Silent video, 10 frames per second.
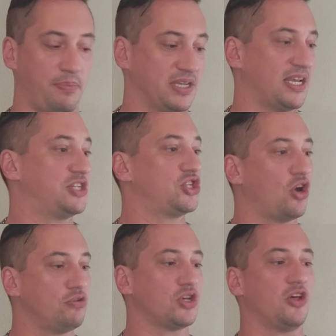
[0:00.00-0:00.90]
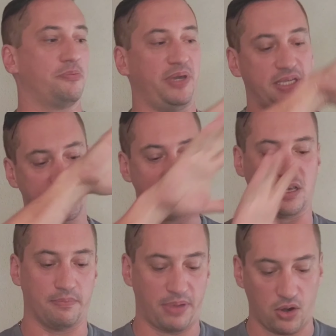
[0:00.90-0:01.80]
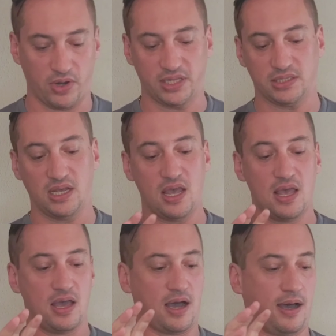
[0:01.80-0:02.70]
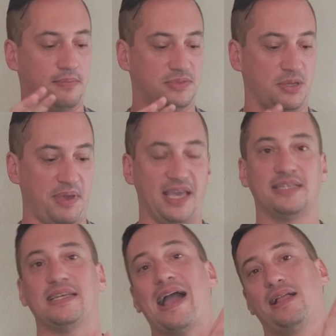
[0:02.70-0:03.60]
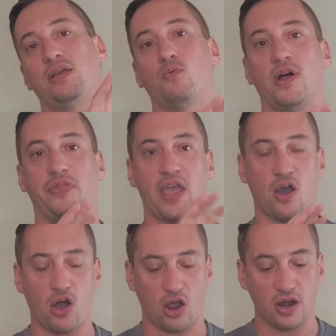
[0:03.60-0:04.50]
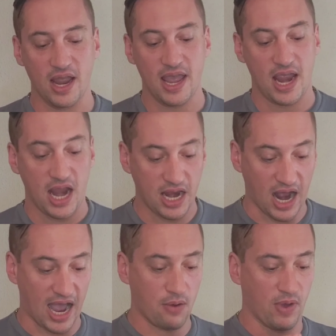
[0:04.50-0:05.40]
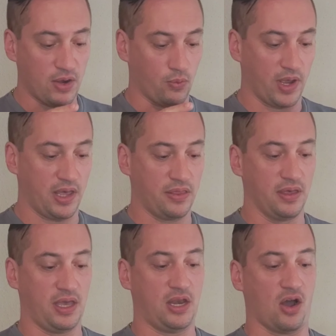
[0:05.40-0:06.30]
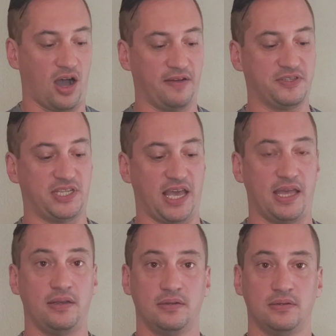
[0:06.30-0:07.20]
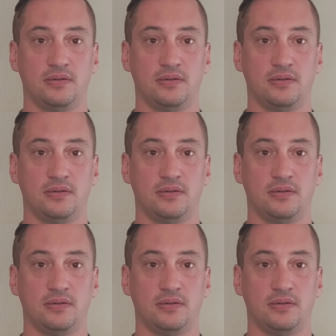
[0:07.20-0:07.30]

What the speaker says: Because I chose all the pieces, the components, to be exactly what they are, and I went with an offset